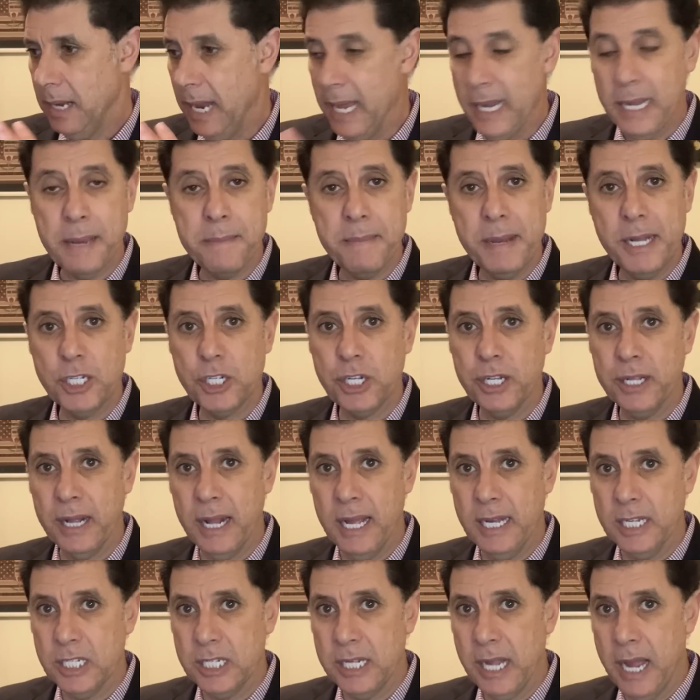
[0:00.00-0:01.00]
Like I mentioned
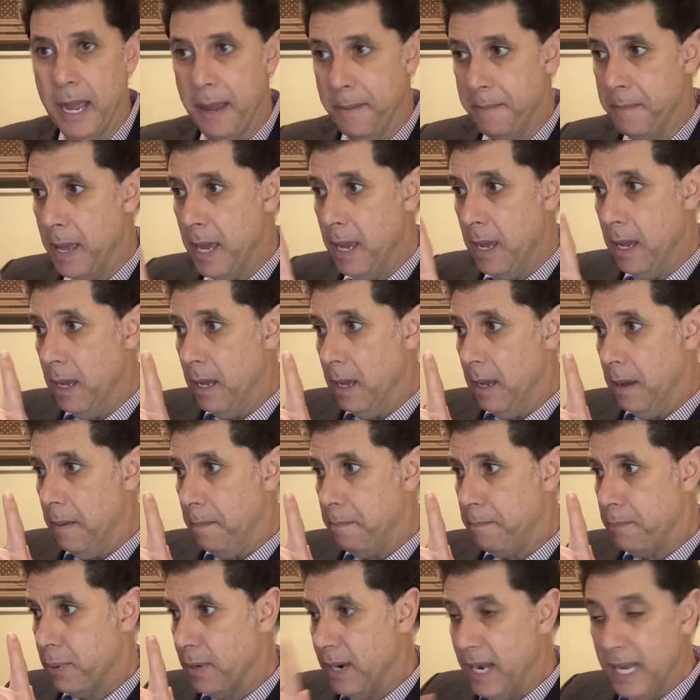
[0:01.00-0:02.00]
last time,
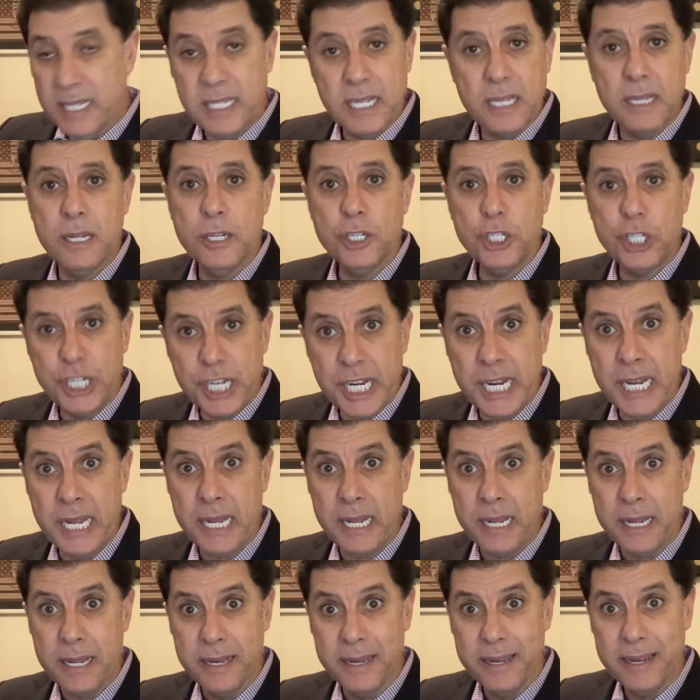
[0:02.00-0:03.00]
President
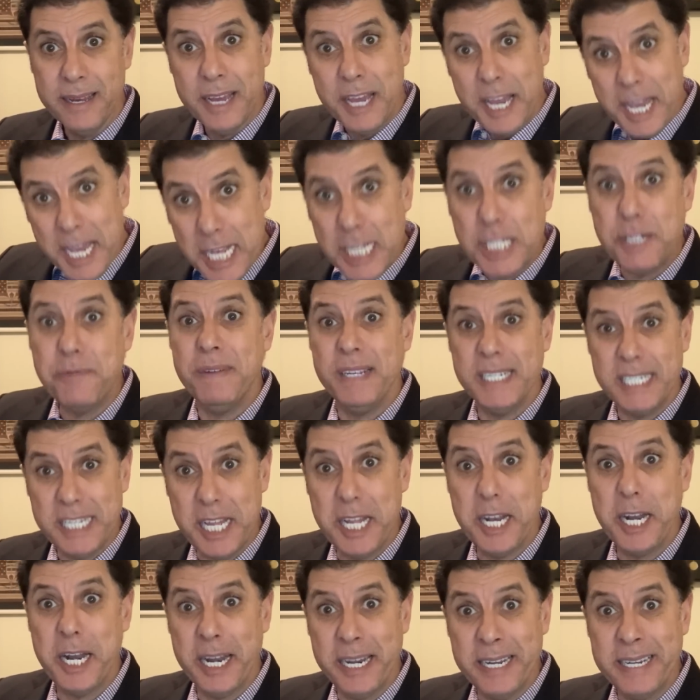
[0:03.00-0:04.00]
Xi is
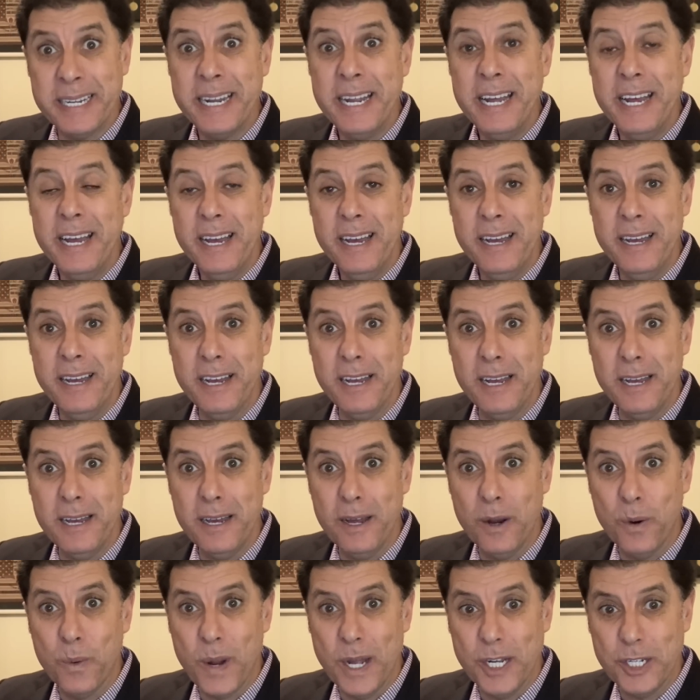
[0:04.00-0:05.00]
visiting
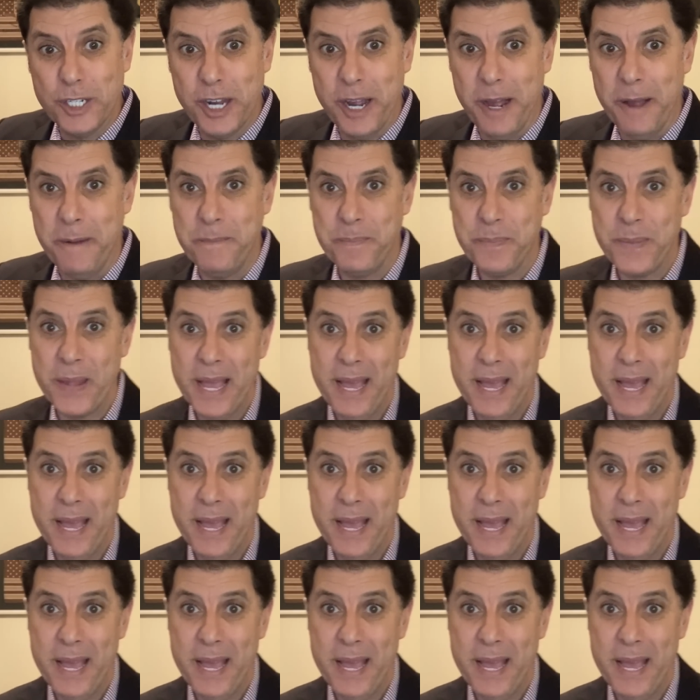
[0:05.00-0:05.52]
Russia.